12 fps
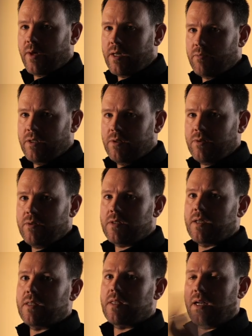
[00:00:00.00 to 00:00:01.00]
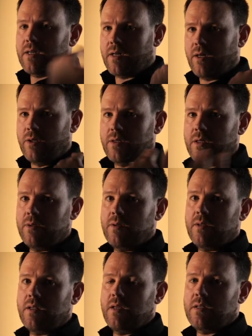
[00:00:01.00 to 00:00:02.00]
via Bluetooth and then go into
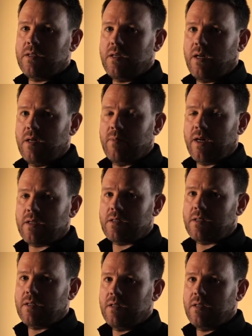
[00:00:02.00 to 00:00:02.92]
the CMRX